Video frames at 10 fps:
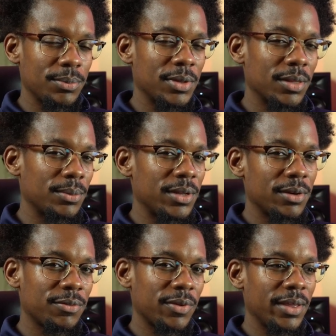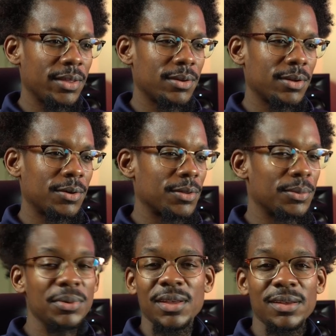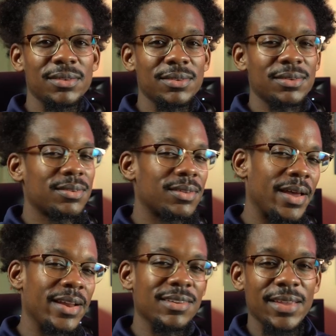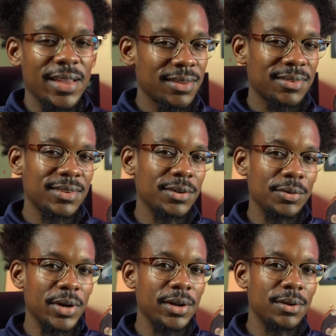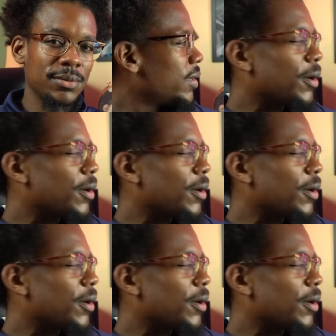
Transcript: millimeter fan only because I just had it sitting around.